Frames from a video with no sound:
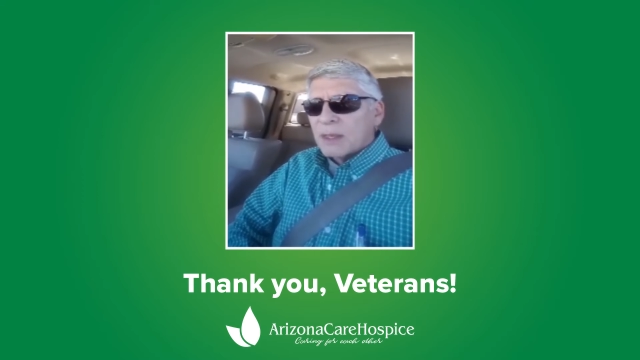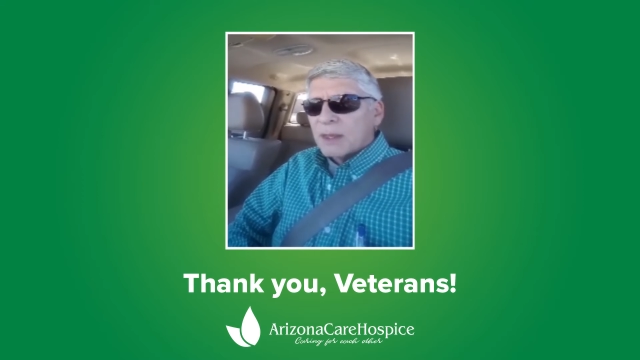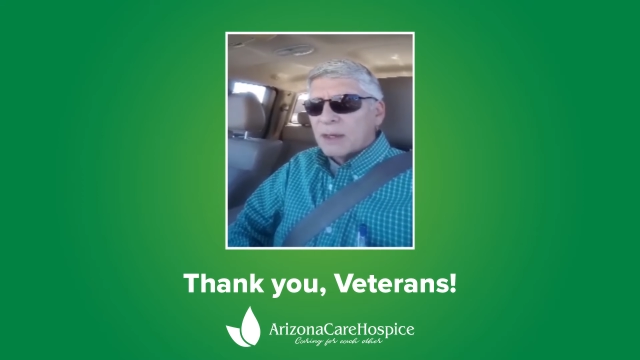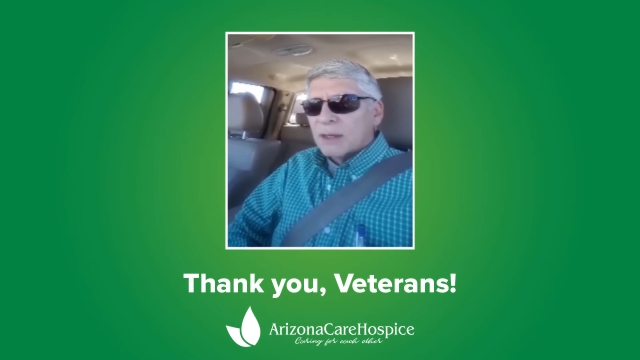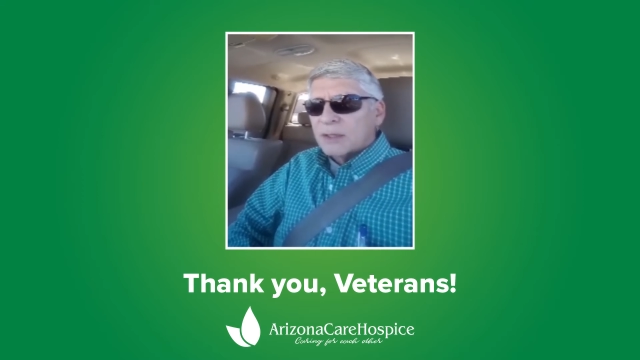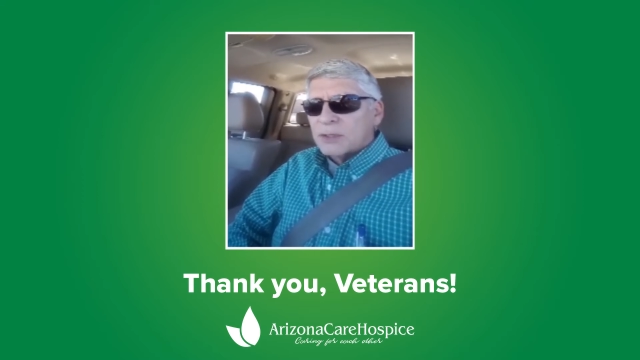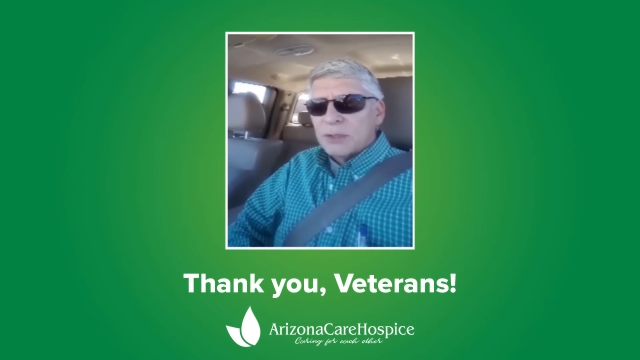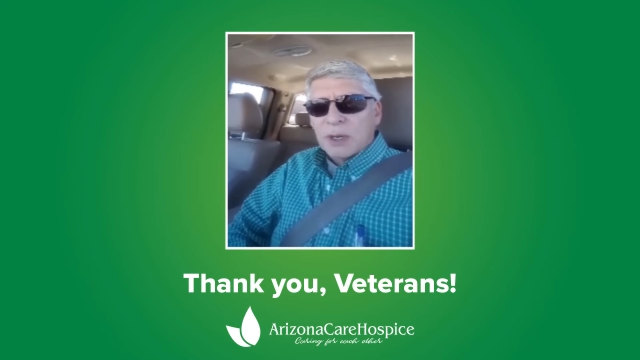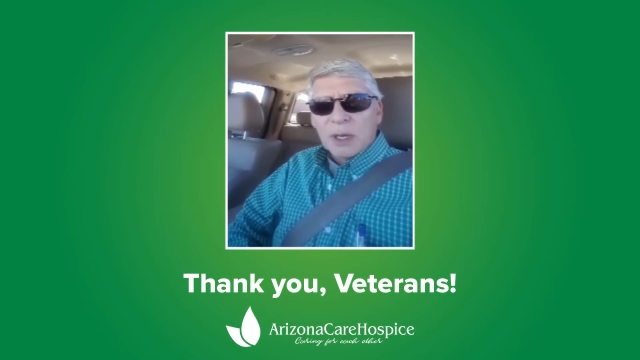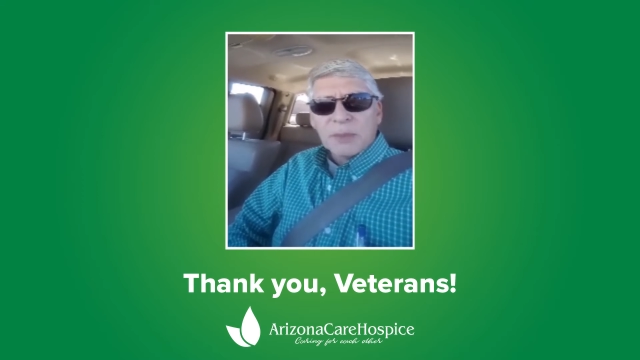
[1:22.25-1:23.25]
and let
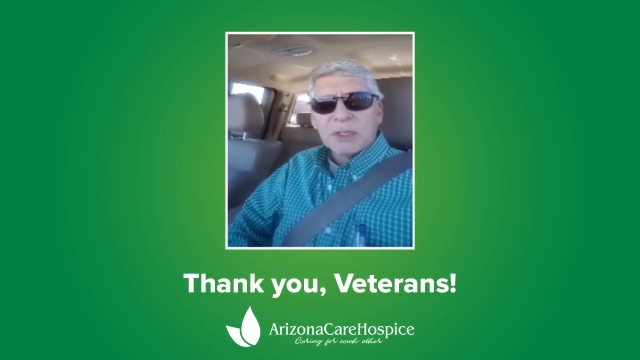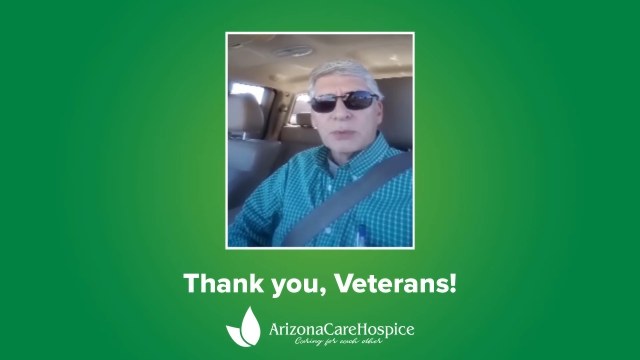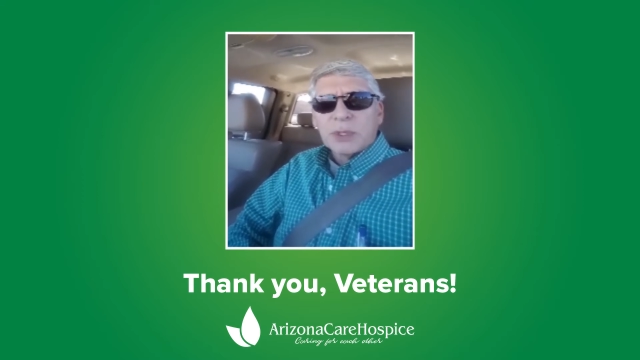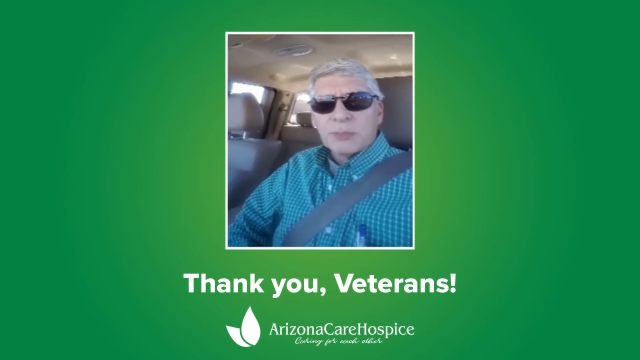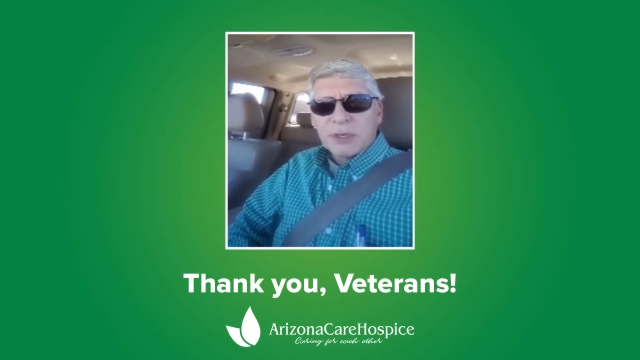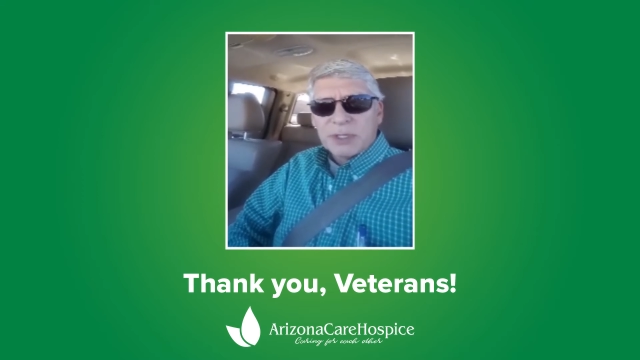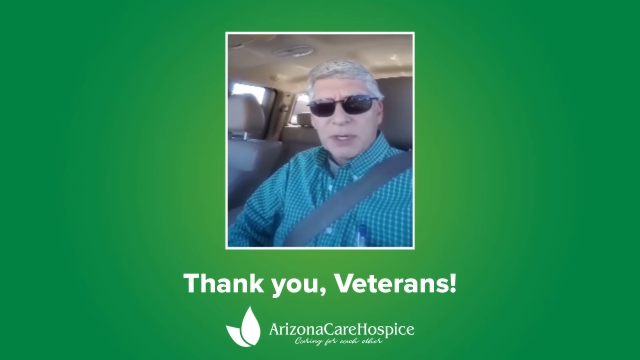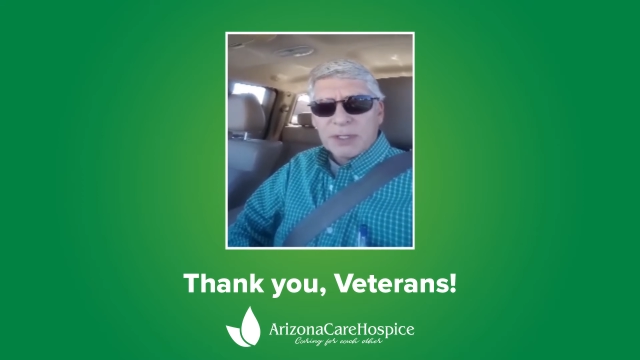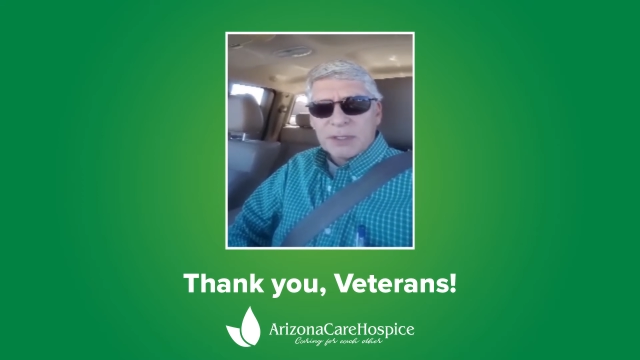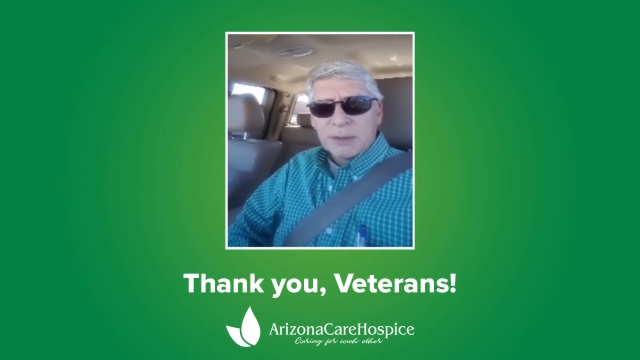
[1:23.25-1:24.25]
you know how much we
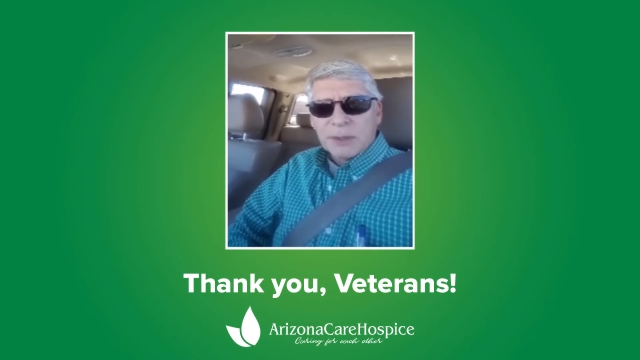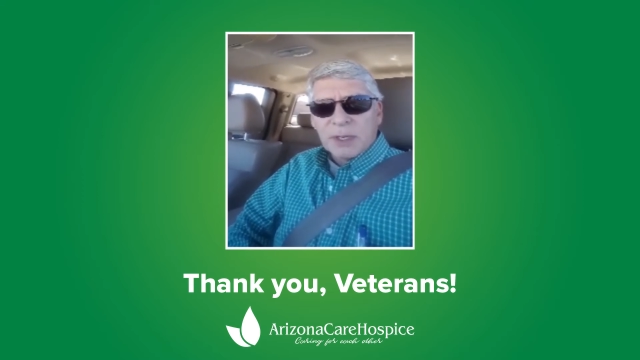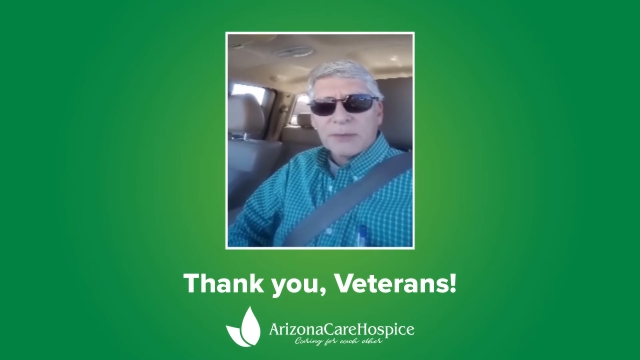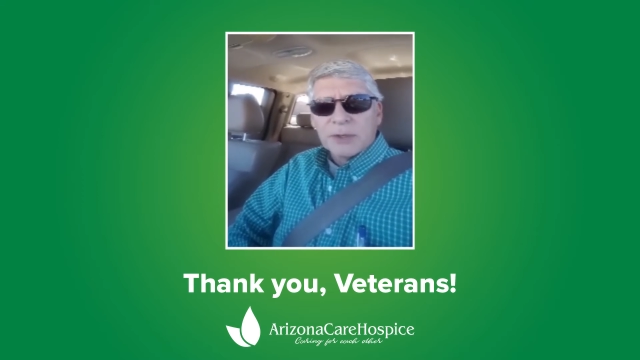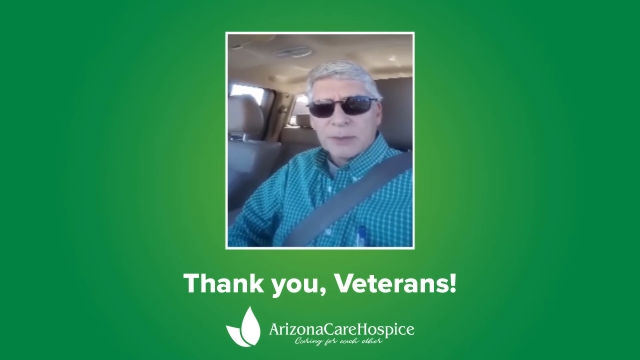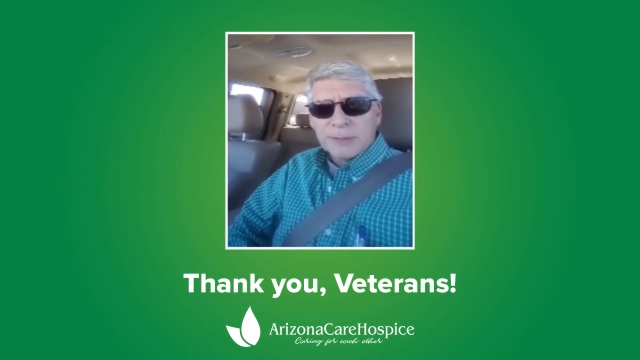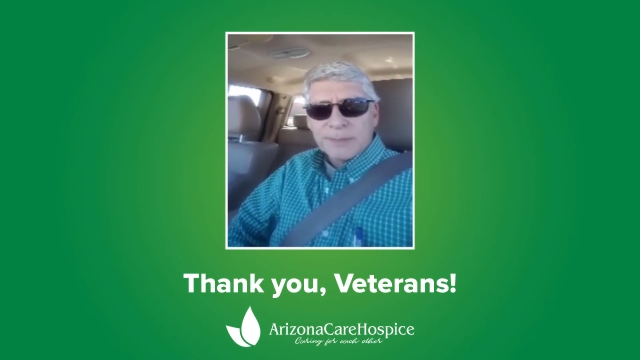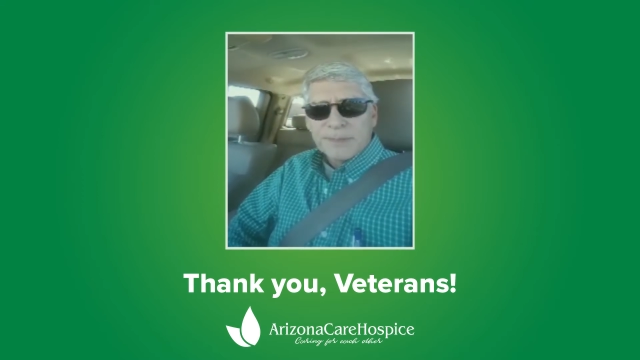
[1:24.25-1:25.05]
appreciate you and love you.